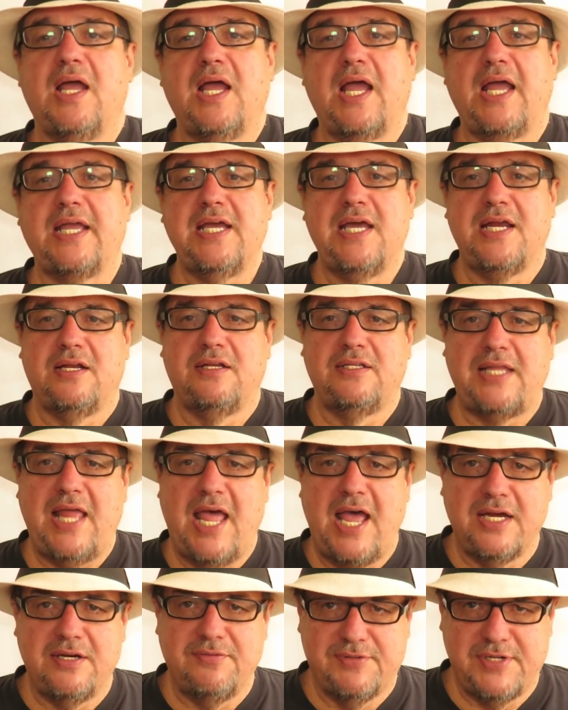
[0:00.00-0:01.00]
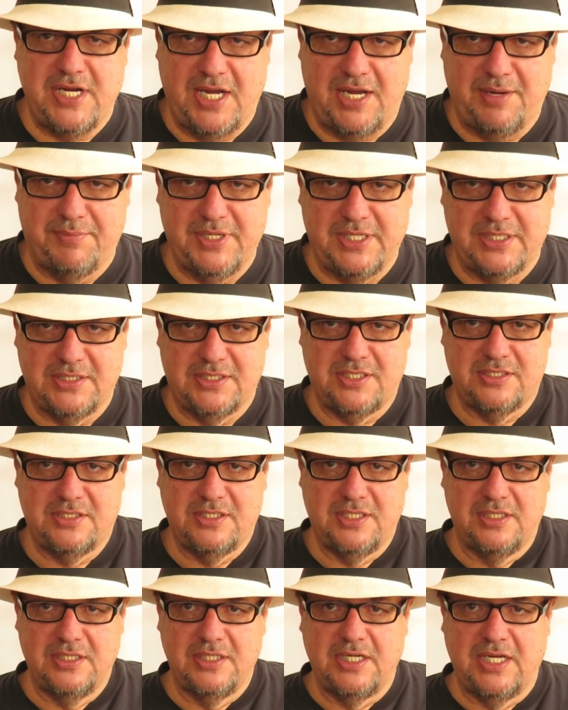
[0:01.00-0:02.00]
I got a lot of
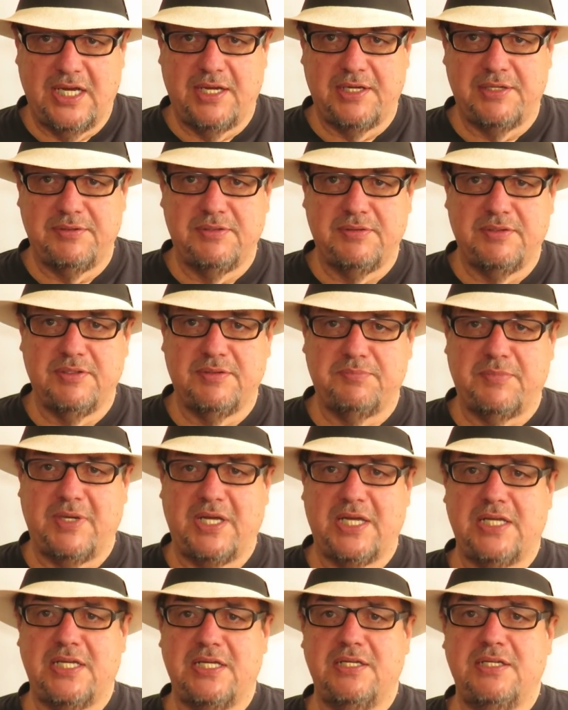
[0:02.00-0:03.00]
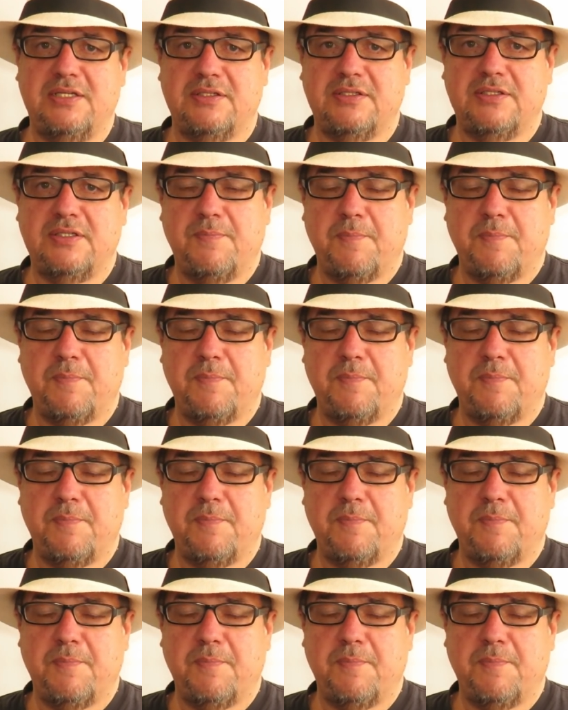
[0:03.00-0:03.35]
comments on my